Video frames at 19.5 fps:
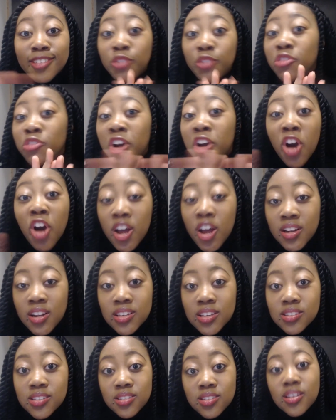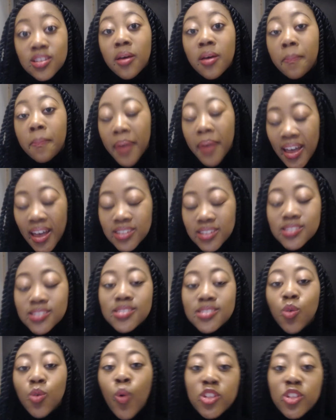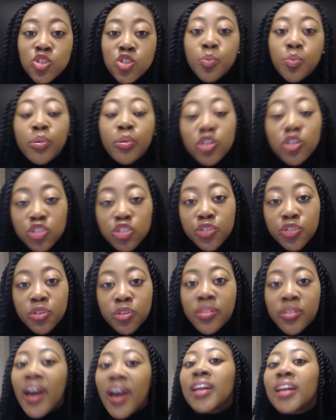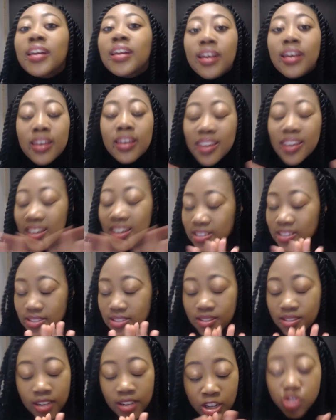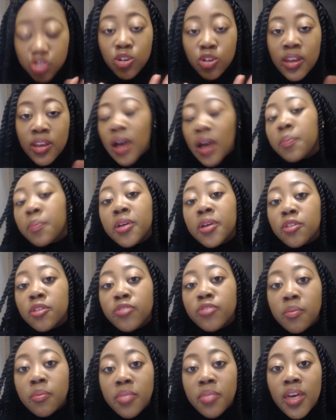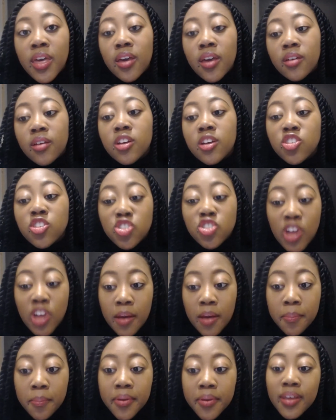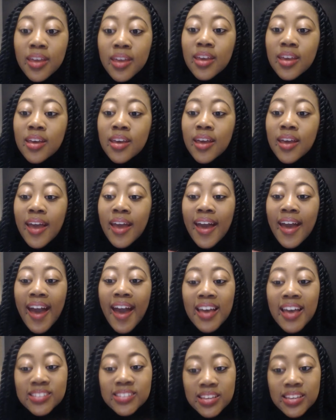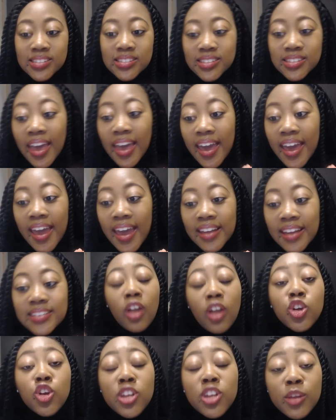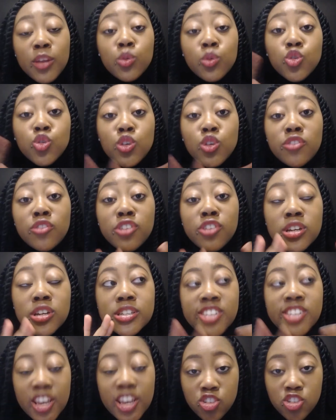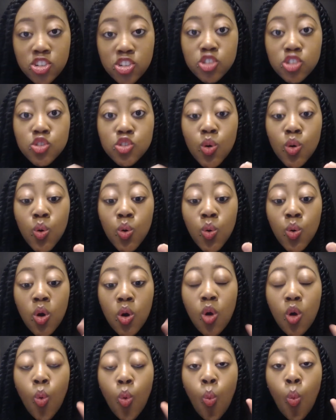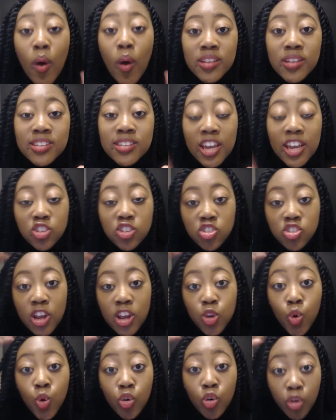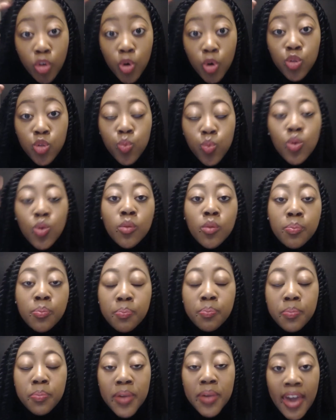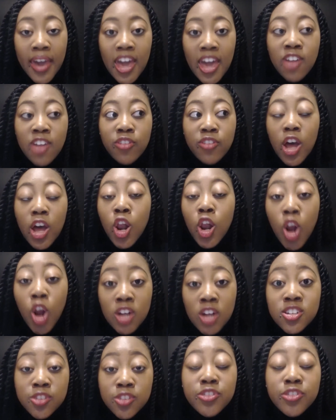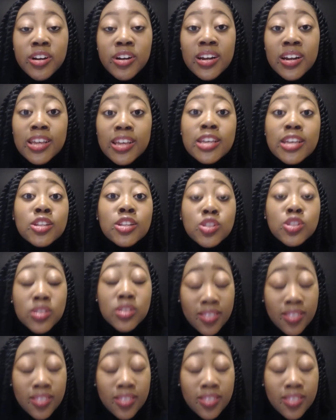regardless. But once you push through that, it's literally uphill from there. Sharp. As I said, you're dealing with two different textures. So one texture, your growth will behave a lot differently